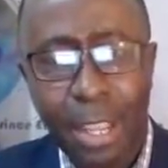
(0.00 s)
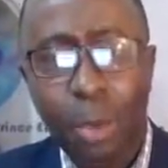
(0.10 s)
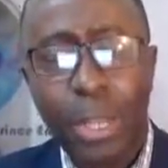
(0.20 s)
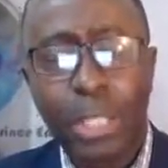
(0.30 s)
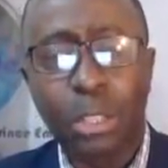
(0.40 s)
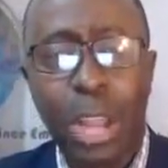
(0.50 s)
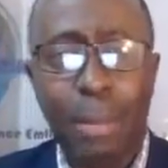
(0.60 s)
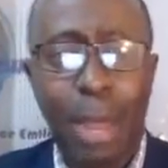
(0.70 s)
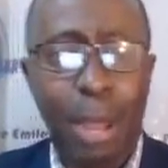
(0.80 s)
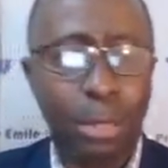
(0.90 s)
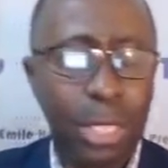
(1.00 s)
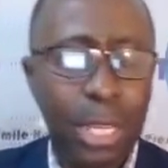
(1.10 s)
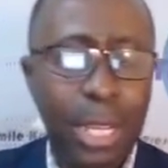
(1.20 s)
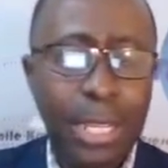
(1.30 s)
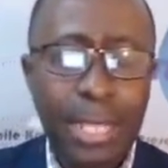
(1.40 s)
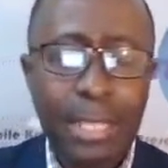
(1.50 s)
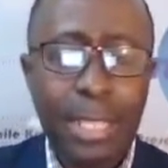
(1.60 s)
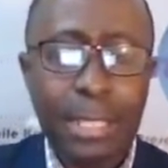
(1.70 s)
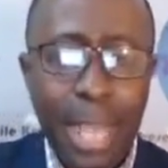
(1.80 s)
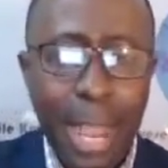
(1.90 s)
we talk about there's a
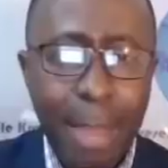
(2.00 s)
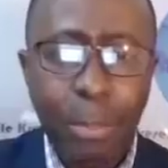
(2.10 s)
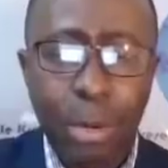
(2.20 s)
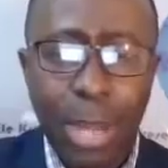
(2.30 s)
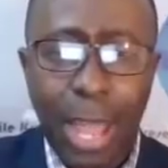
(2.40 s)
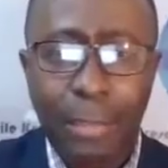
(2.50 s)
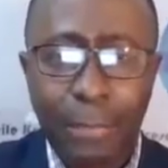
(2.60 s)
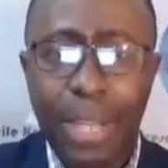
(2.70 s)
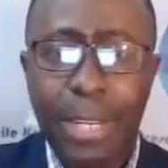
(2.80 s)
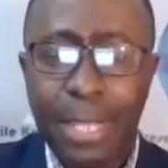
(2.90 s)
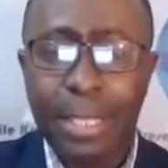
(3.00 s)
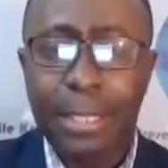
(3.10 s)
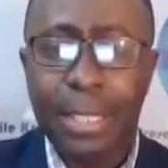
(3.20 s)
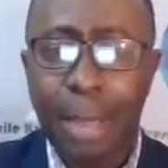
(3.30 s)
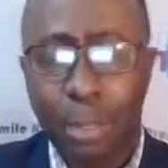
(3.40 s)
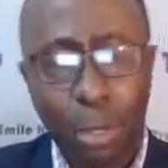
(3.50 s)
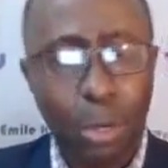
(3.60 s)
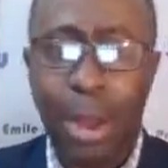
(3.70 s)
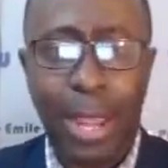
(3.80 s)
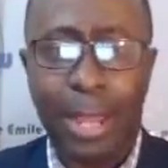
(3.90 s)
time to laugh and there's a time to
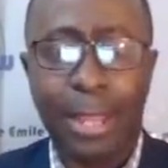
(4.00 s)
cry.